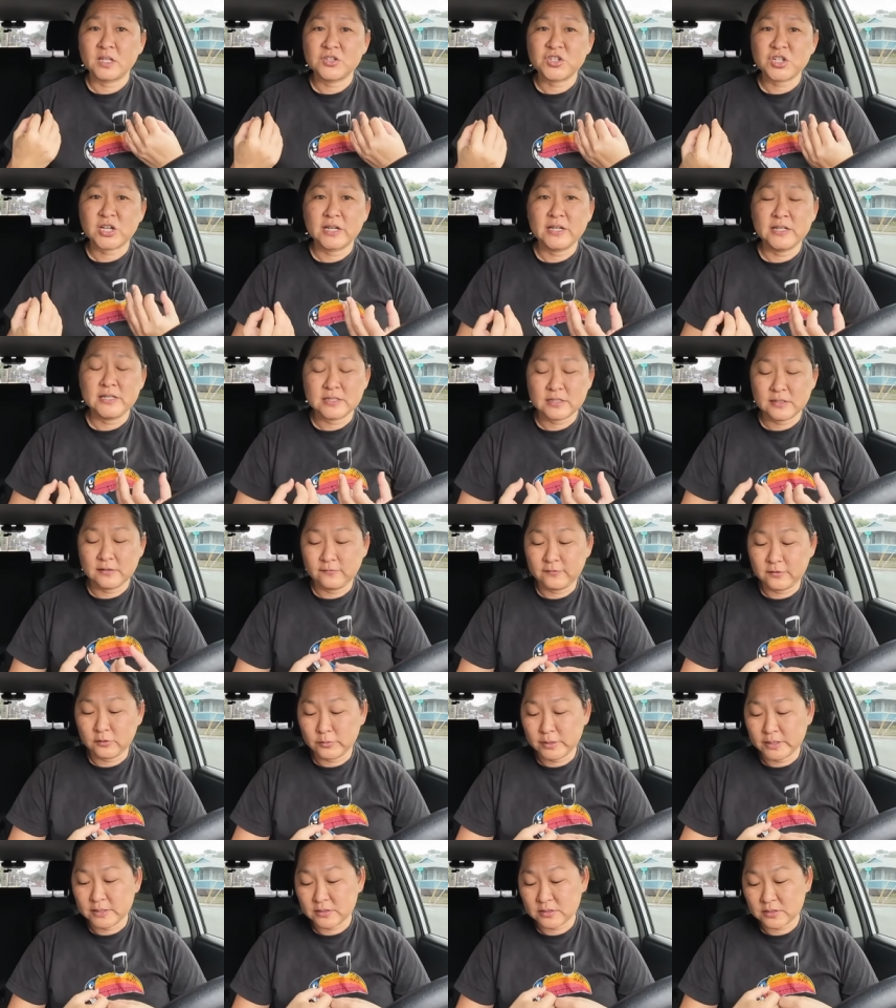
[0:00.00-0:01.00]
Chinese
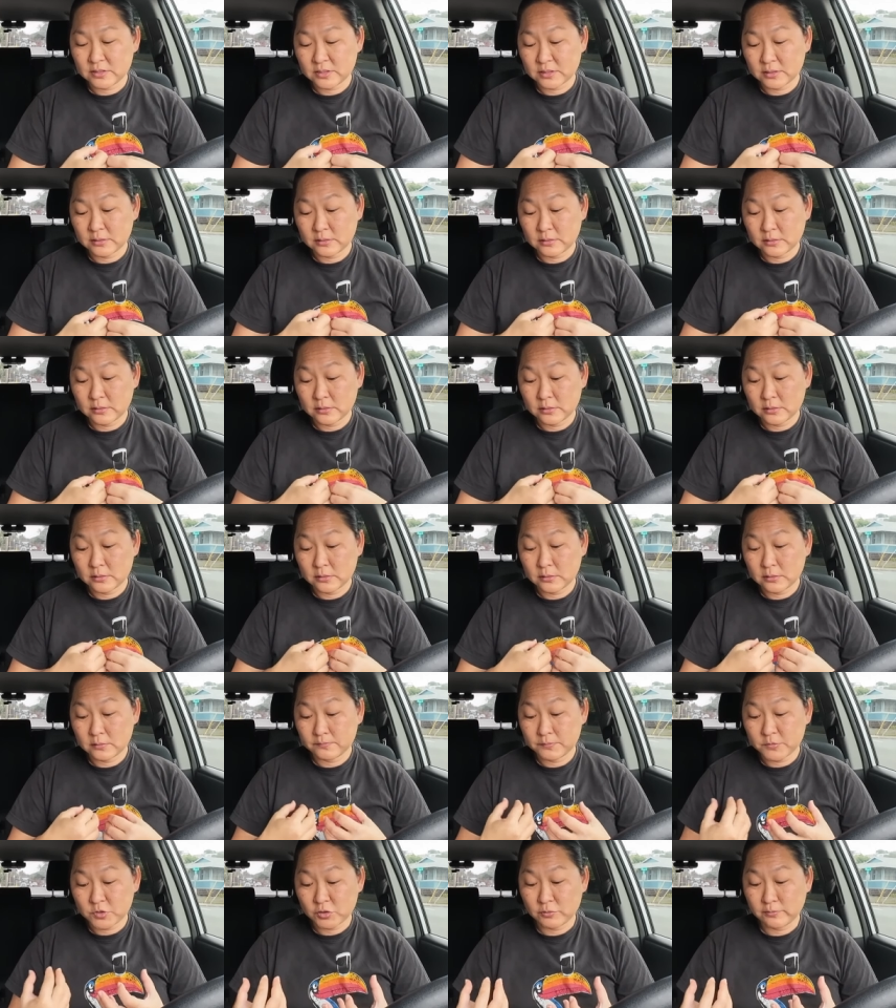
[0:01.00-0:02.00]
influenced
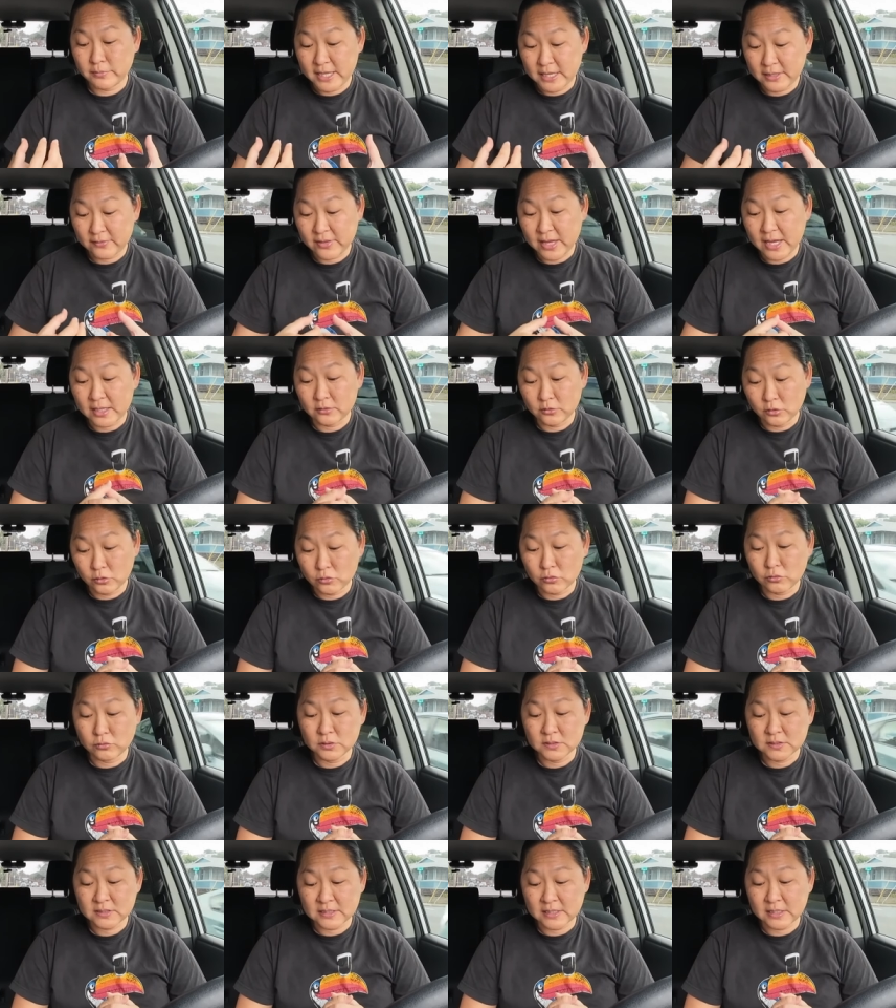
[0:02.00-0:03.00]
to make that
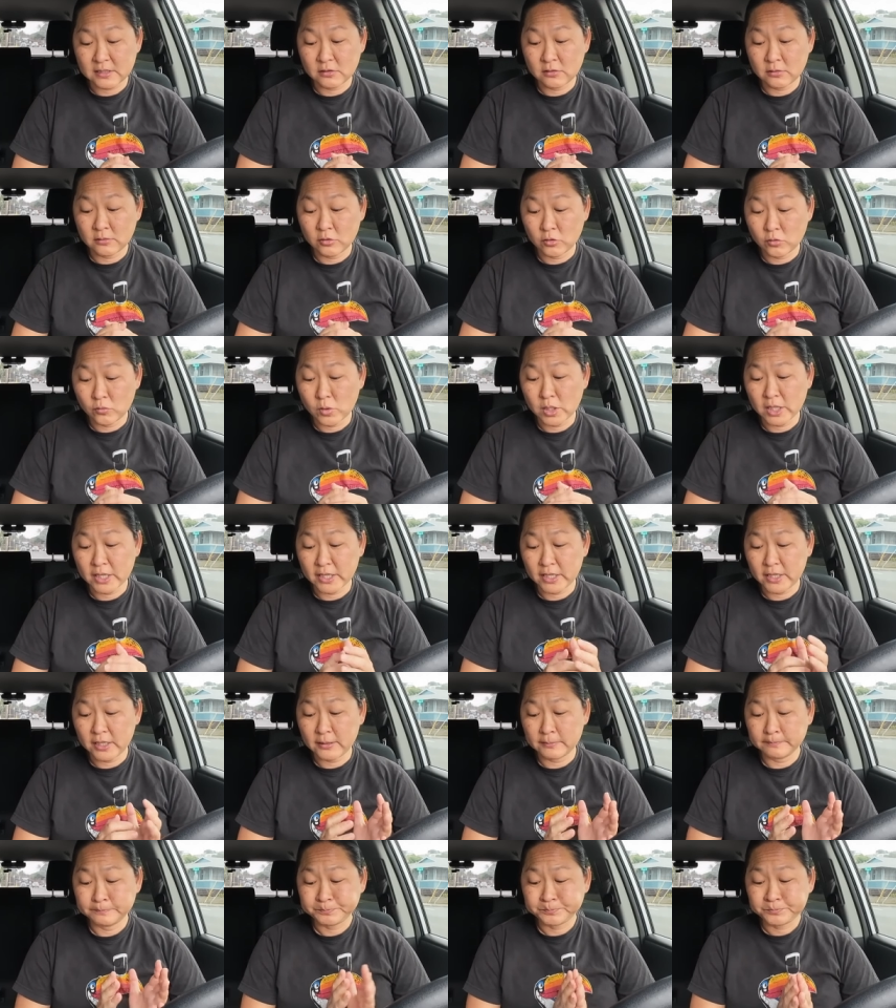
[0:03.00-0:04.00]
local style
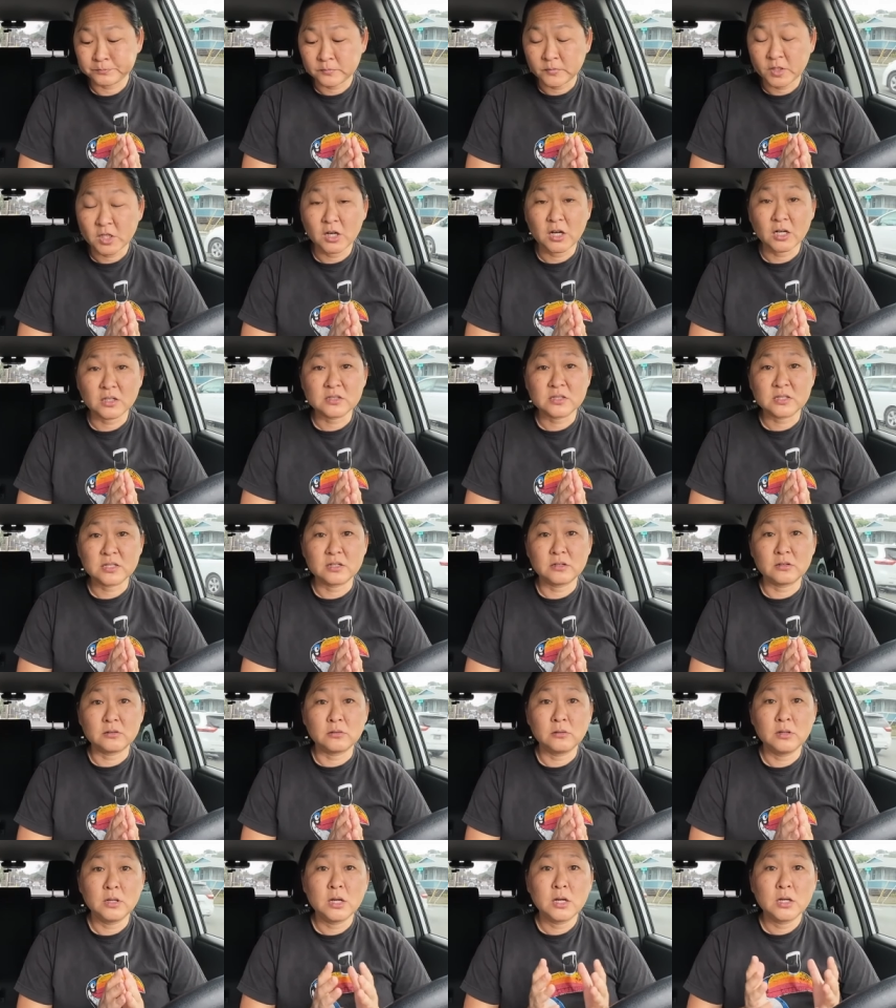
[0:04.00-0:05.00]
Hawaii
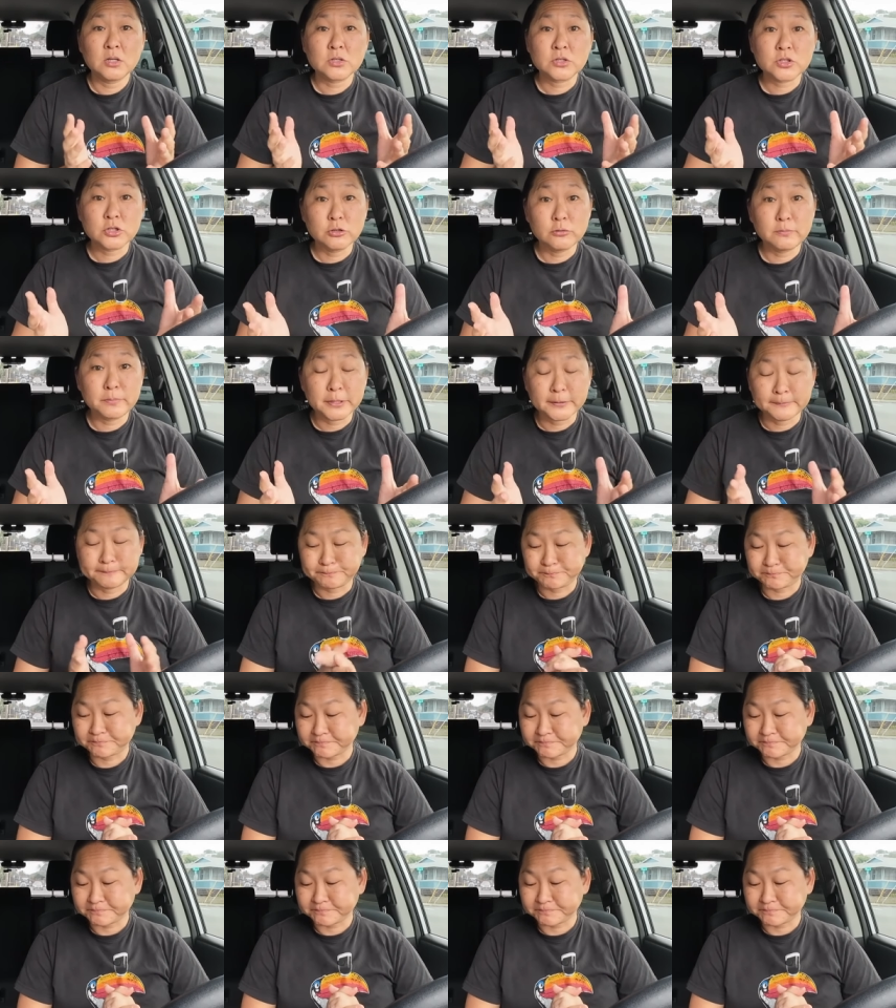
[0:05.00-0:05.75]
oxtail soup.